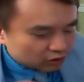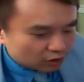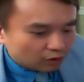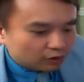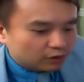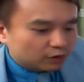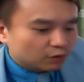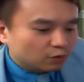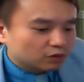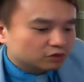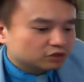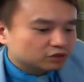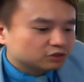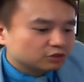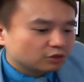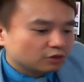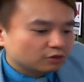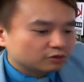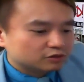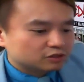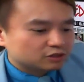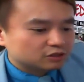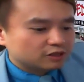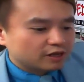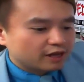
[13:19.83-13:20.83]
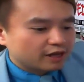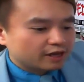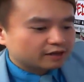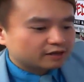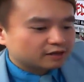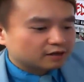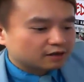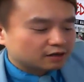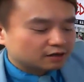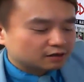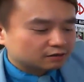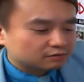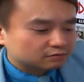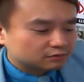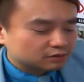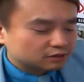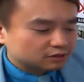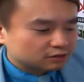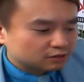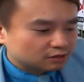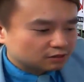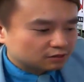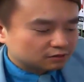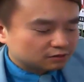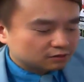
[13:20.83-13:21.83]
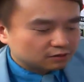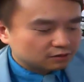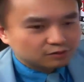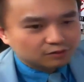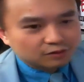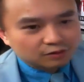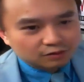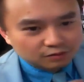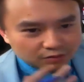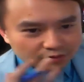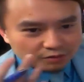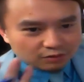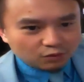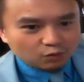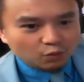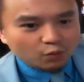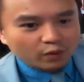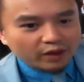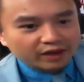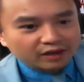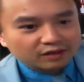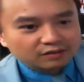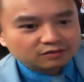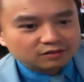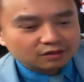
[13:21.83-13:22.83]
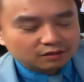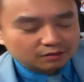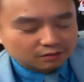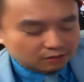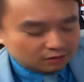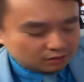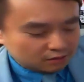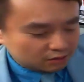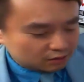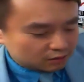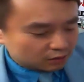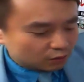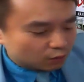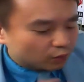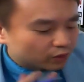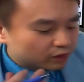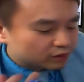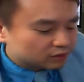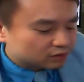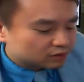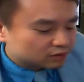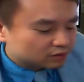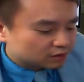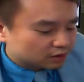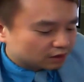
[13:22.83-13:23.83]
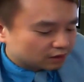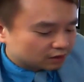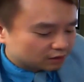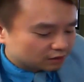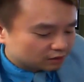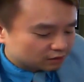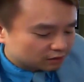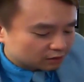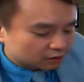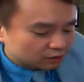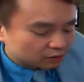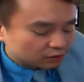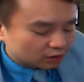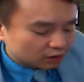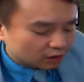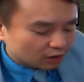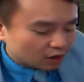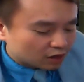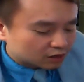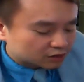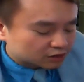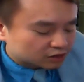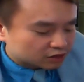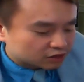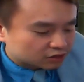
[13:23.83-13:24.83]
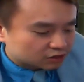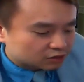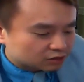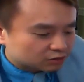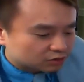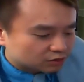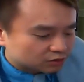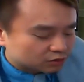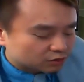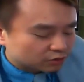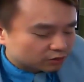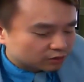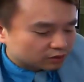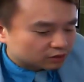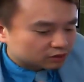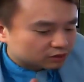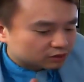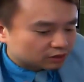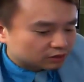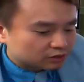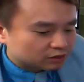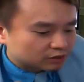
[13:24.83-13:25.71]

knowing what you're knowing today, uh, the, the the wings and the wins and the losses doing yeah. this